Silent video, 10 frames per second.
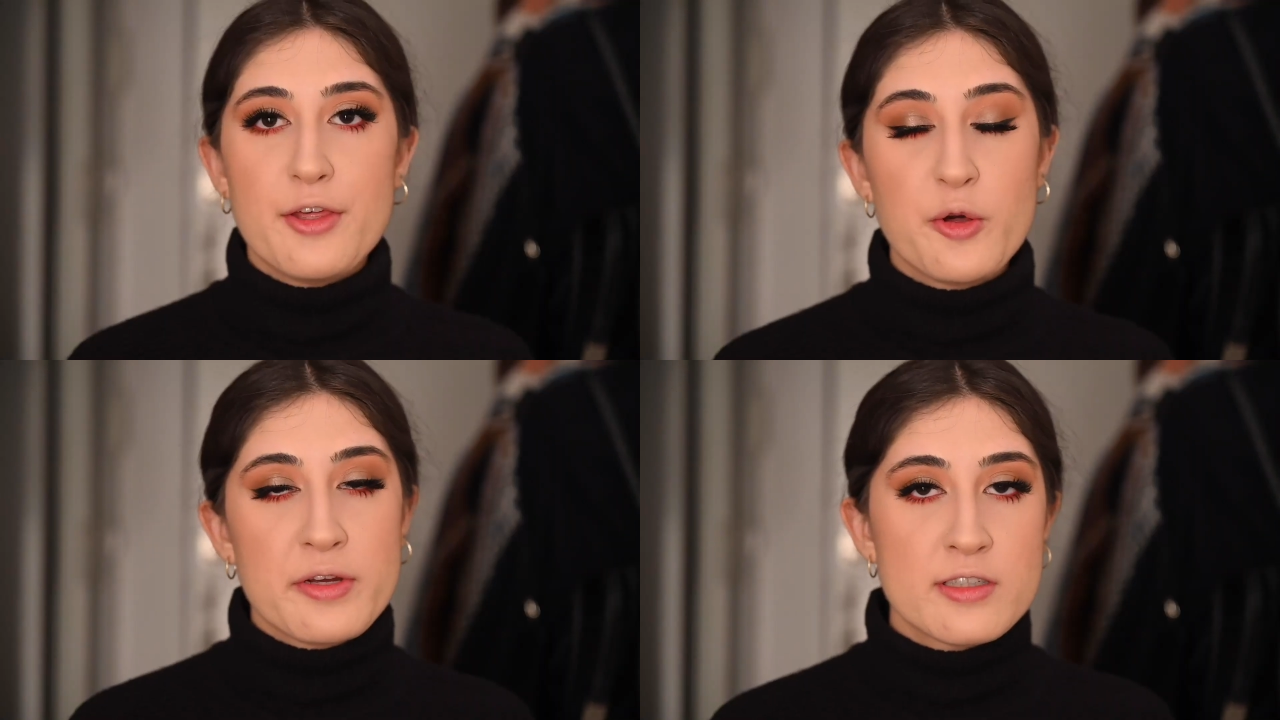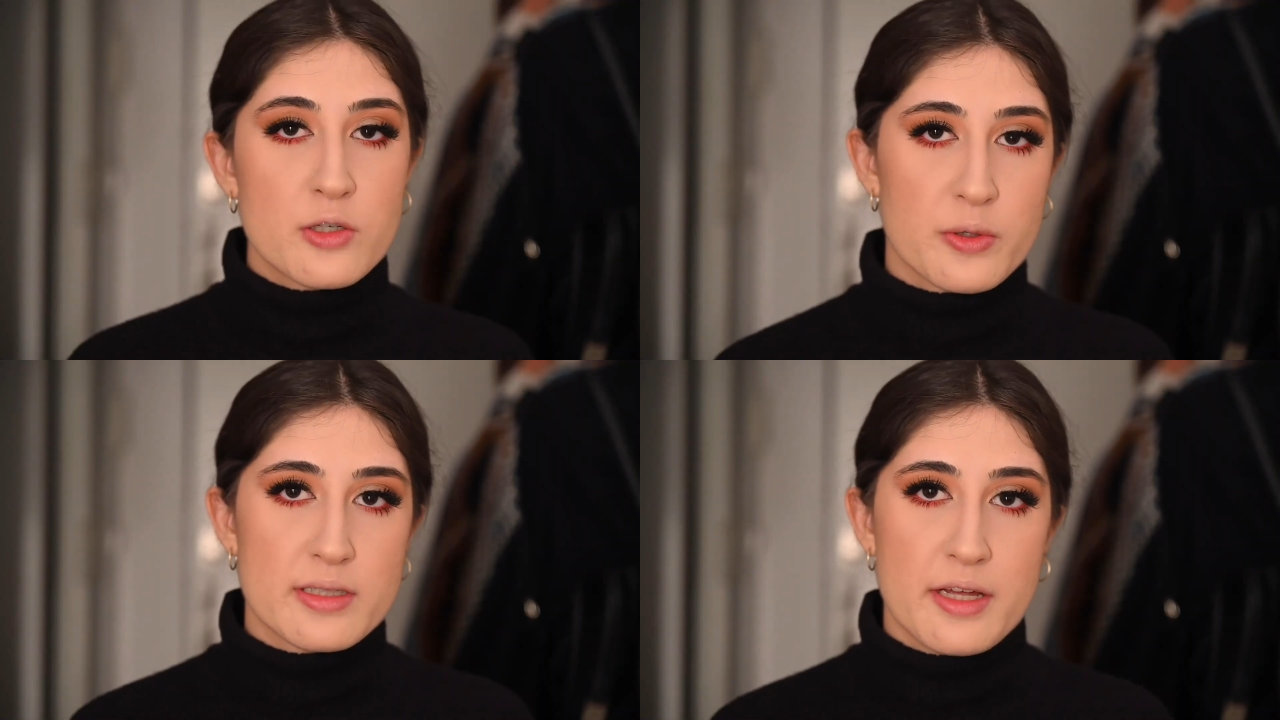You can
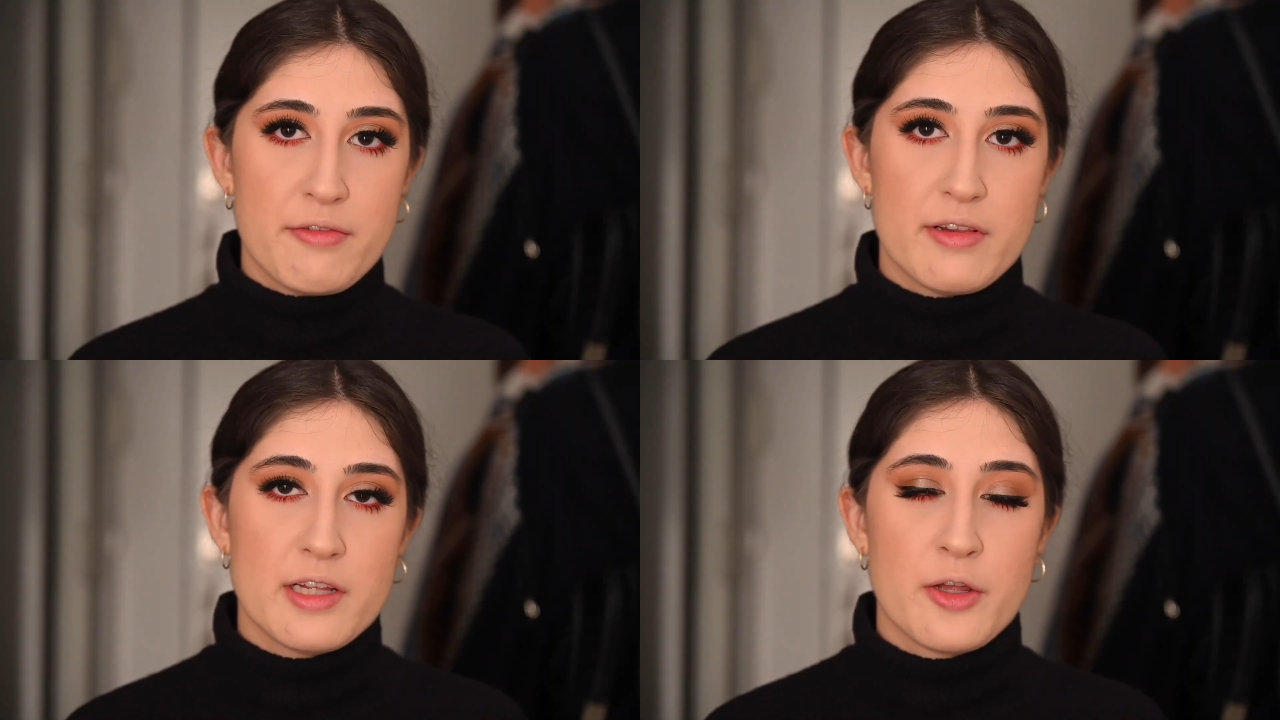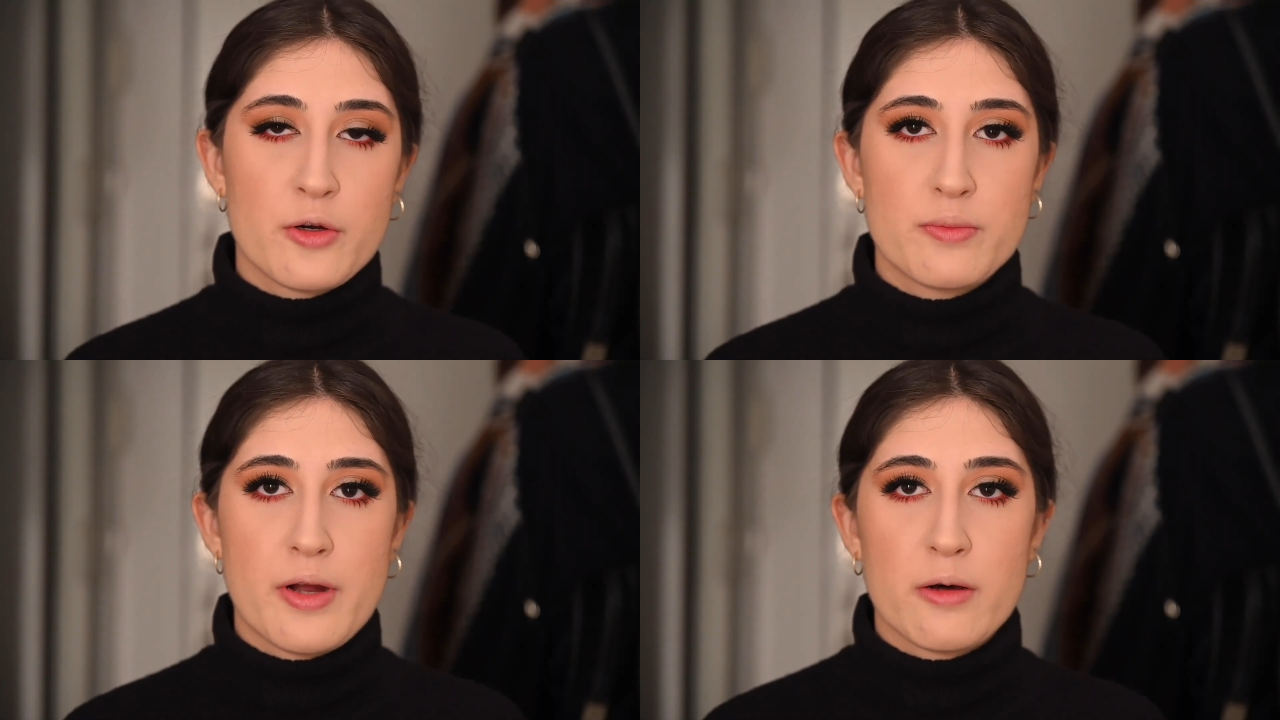totally fill in
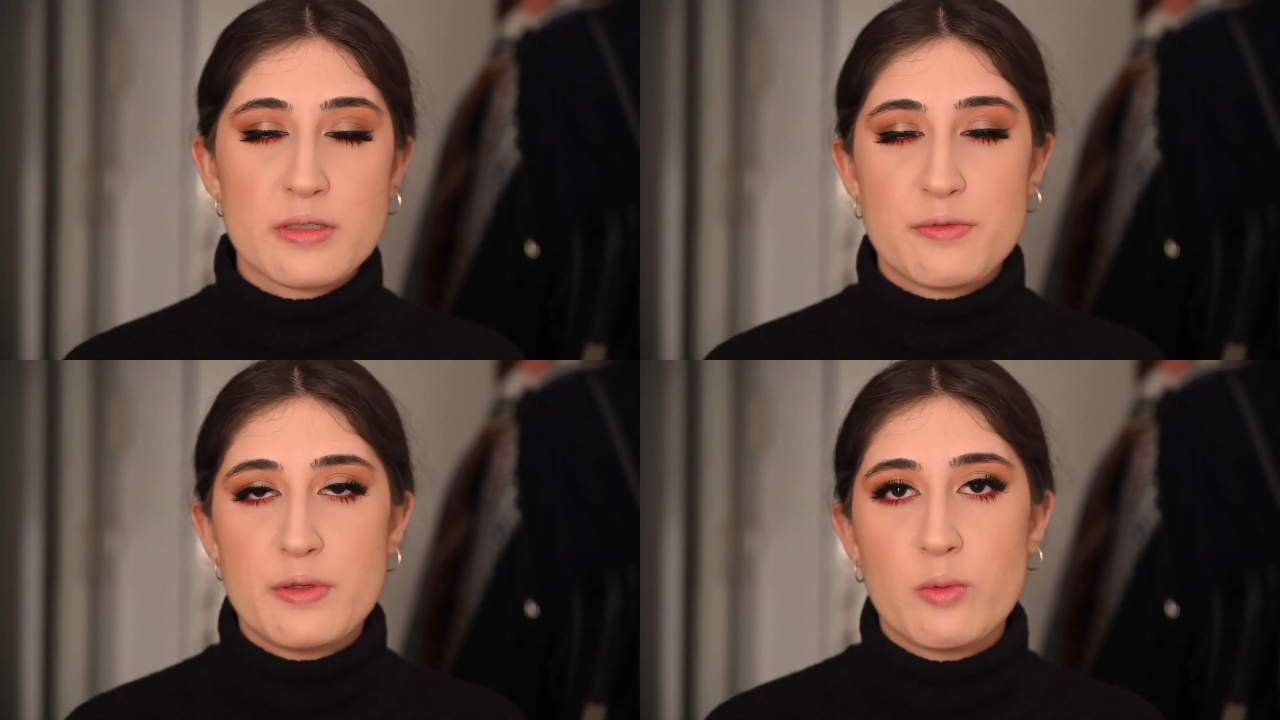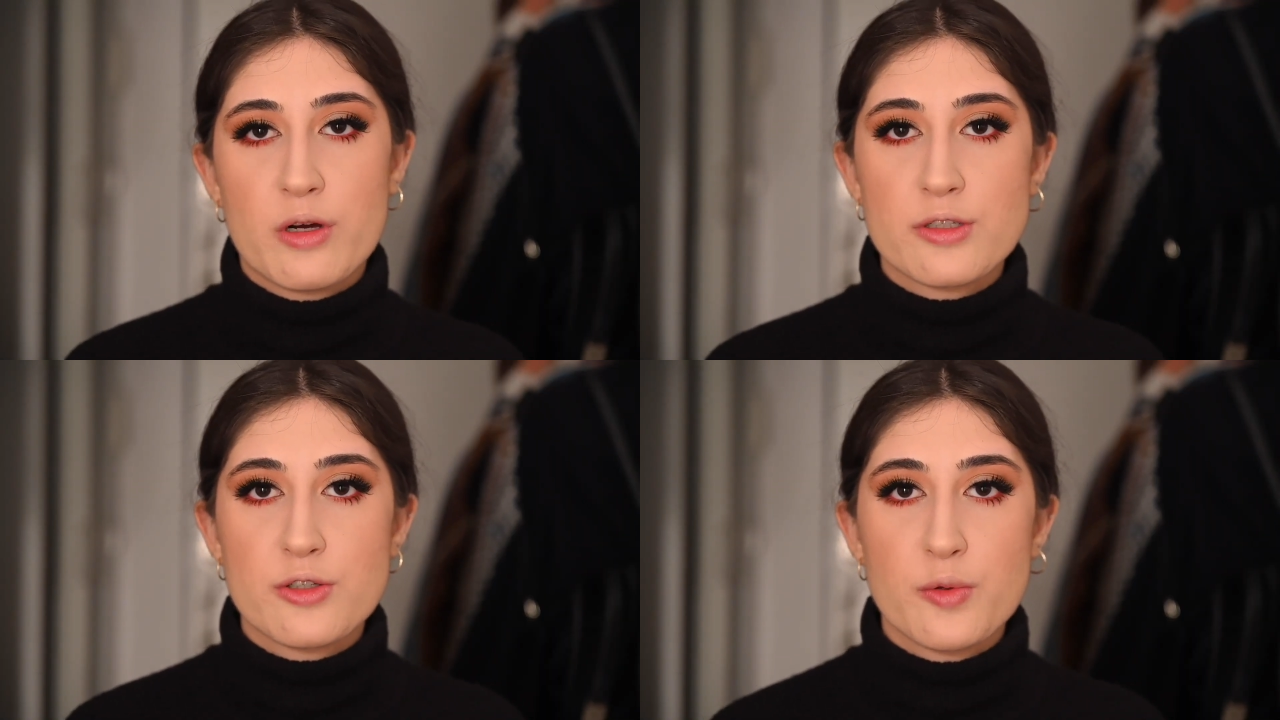your brows if you
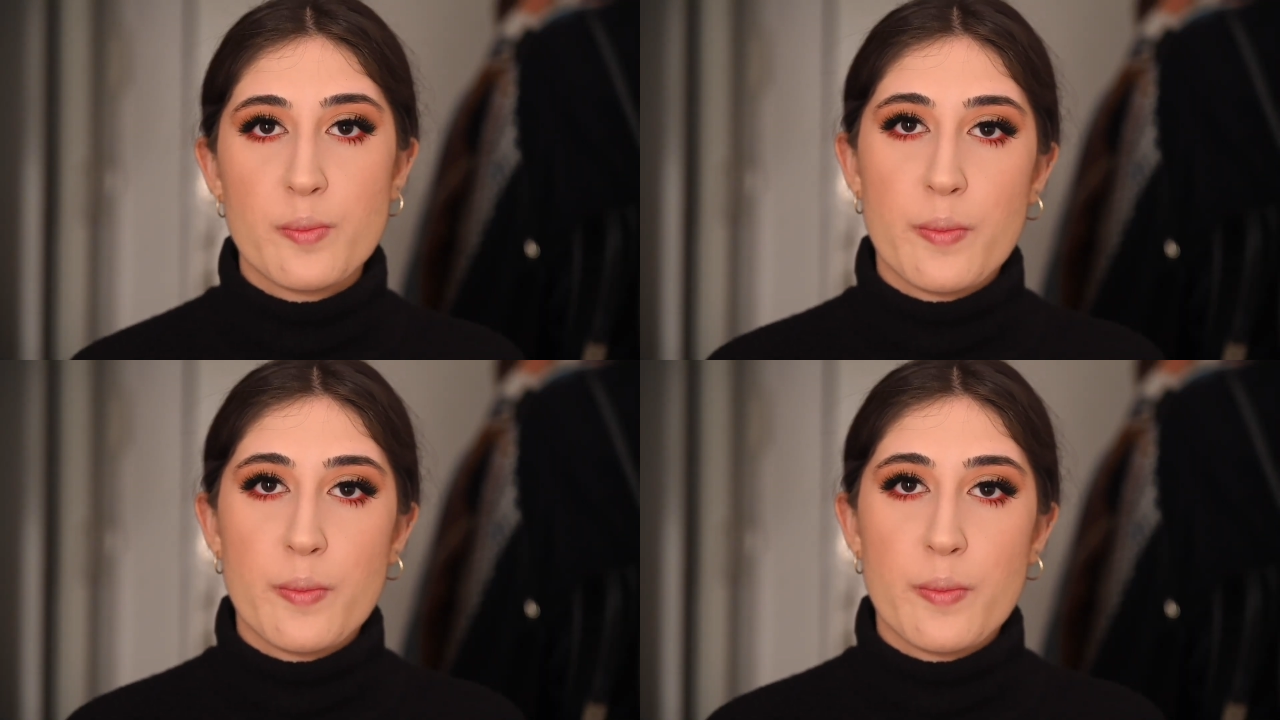want to,